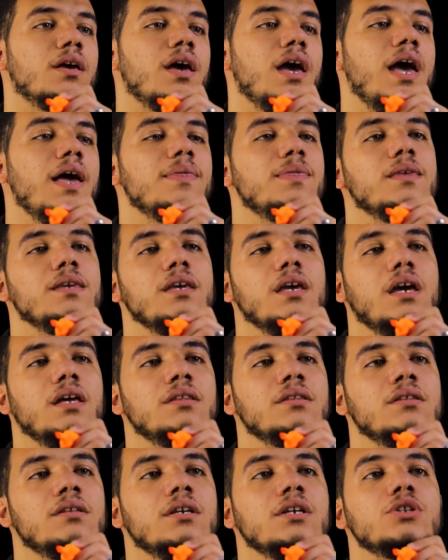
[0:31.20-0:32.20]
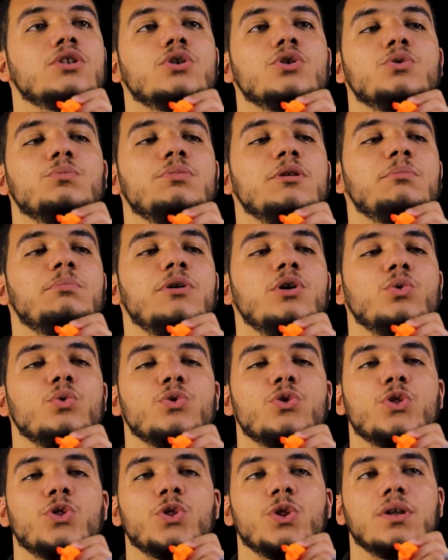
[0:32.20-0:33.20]
At the end, it could be
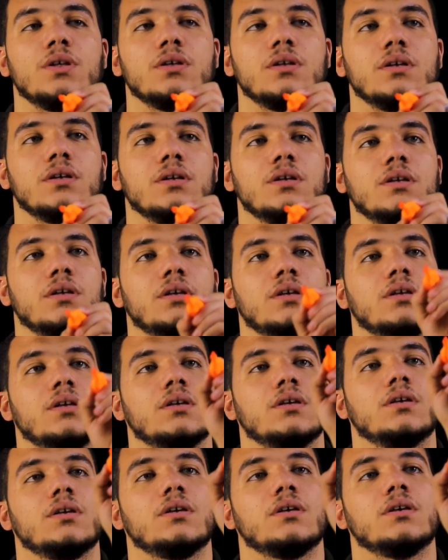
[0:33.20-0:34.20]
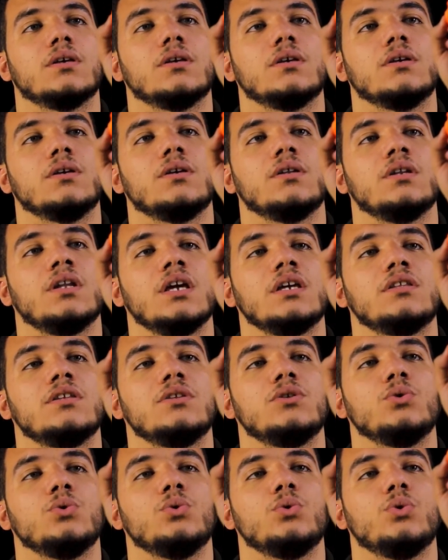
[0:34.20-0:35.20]
both,
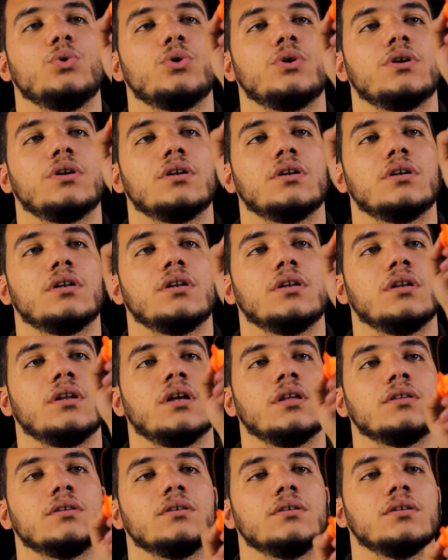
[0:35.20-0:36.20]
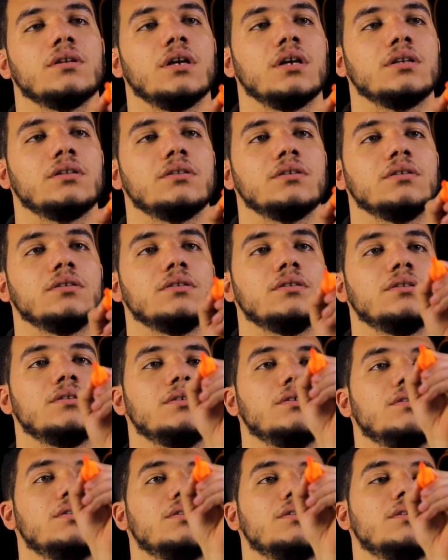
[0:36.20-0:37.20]
connected or not connected,
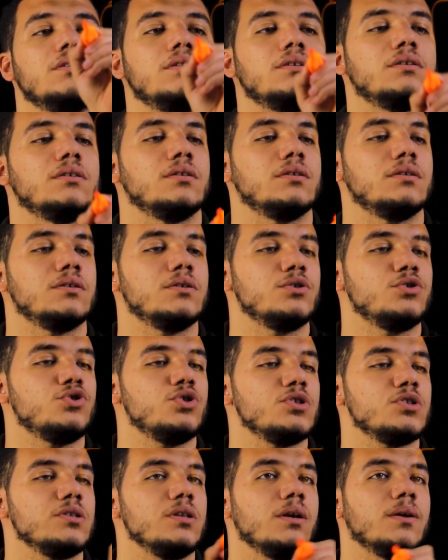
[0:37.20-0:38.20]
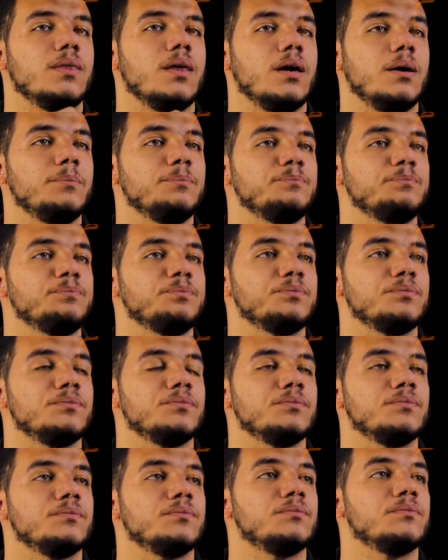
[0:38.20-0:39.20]
just like that.
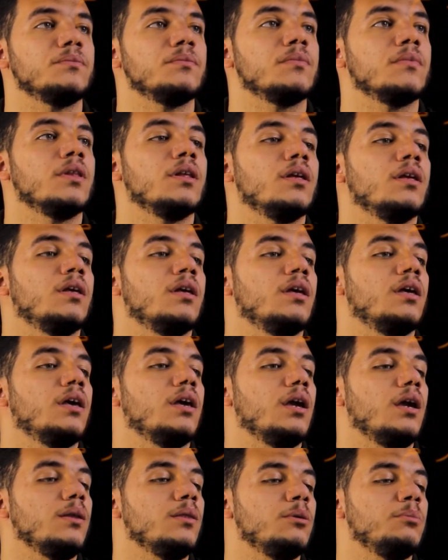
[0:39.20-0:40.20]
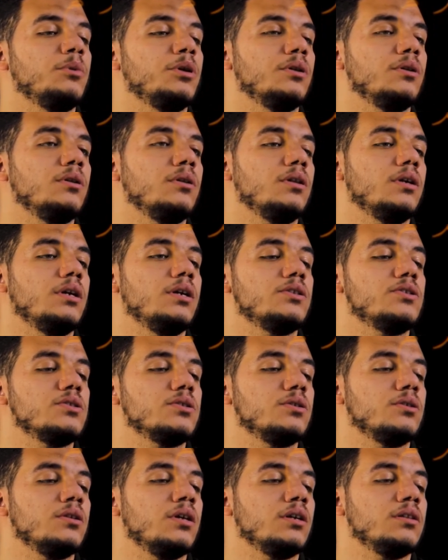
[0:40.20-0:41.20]
In the middle, it's
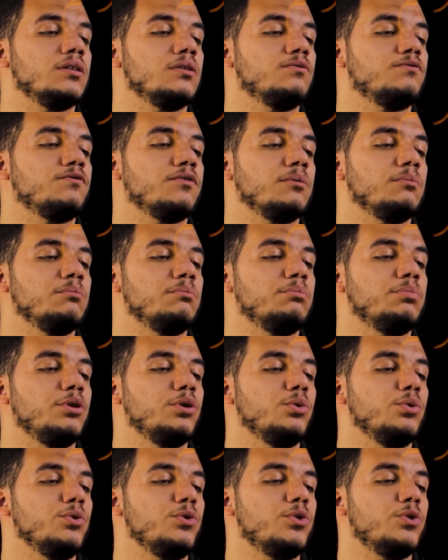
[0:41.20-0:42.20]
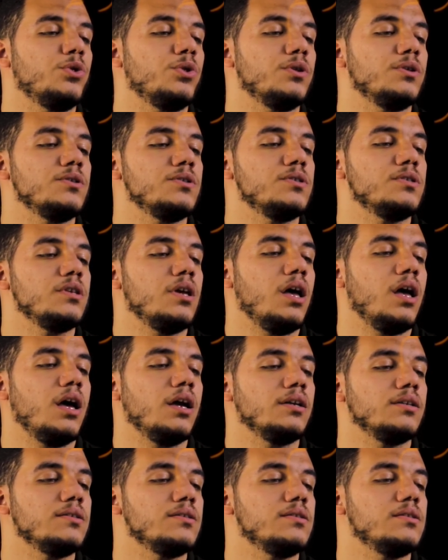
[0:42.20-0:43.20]
connected from both
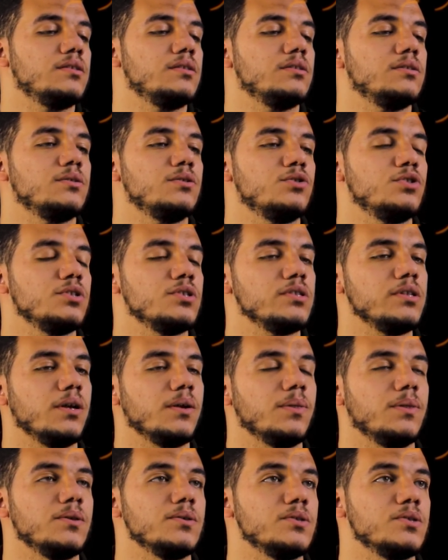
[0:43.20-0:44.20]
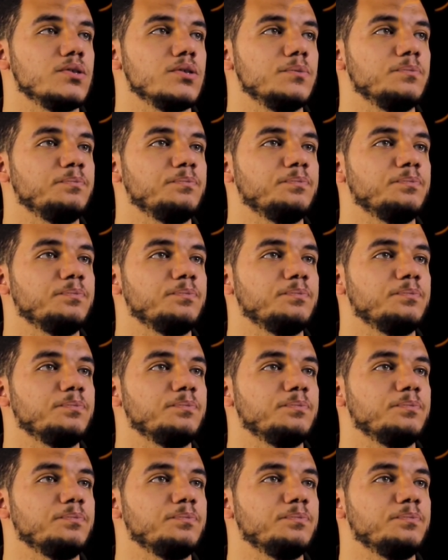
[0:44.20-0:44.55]
sides, just like this.